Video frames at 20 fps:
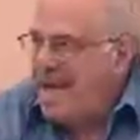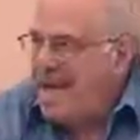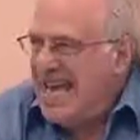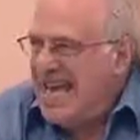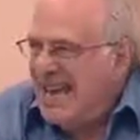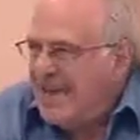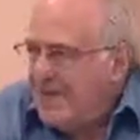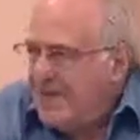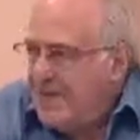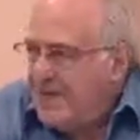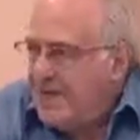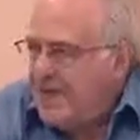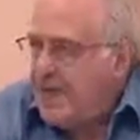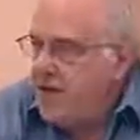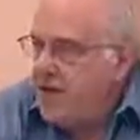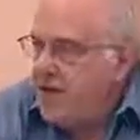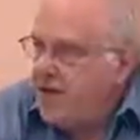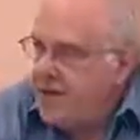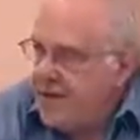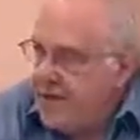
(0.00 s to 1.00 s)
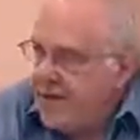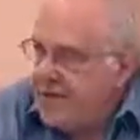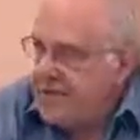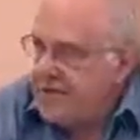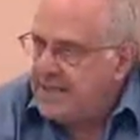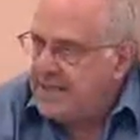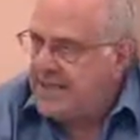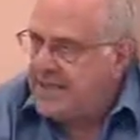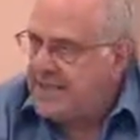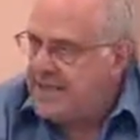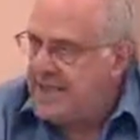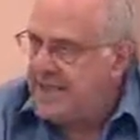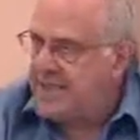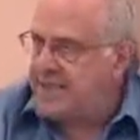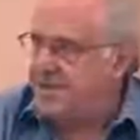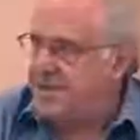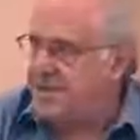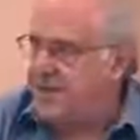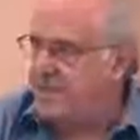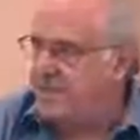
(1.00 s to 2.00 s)
If the United
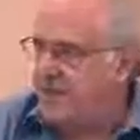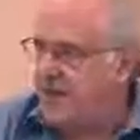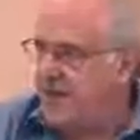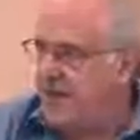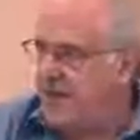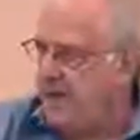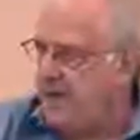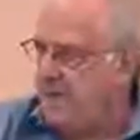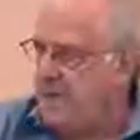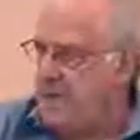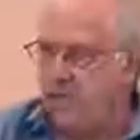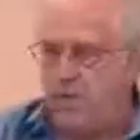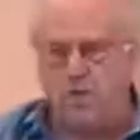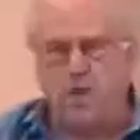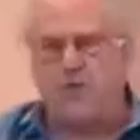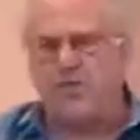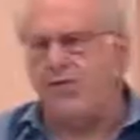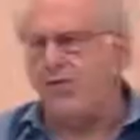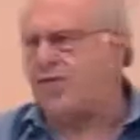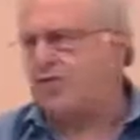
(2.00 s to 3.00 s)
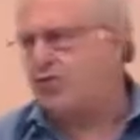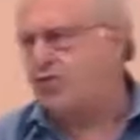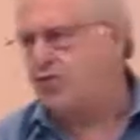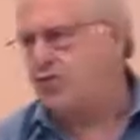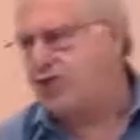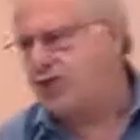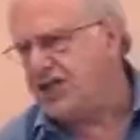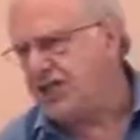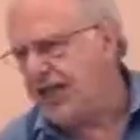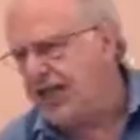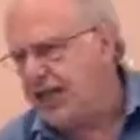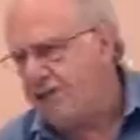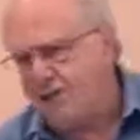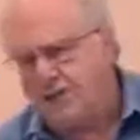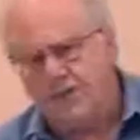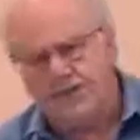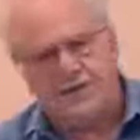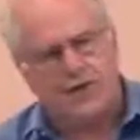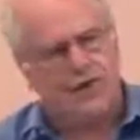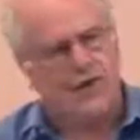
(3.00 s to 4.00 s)
States' behavior, whether it's through
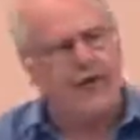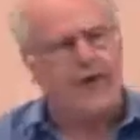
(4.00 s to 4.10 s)
tariffs or